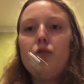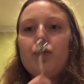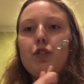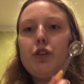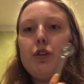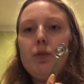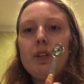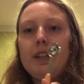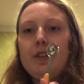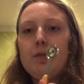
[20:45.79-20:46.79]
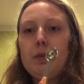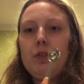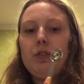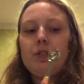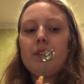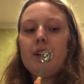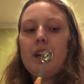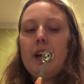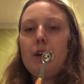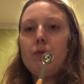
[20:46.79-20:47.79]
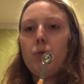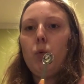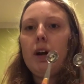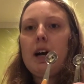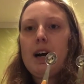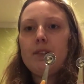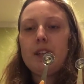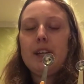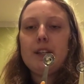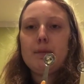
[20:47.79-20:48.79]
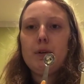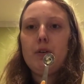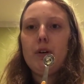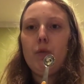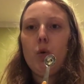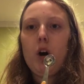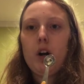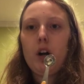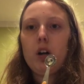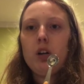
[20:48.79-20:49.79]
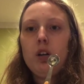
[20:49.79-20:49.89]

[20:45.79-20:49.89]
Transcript: 2 teaspoons and 1/2 teaspoon of water.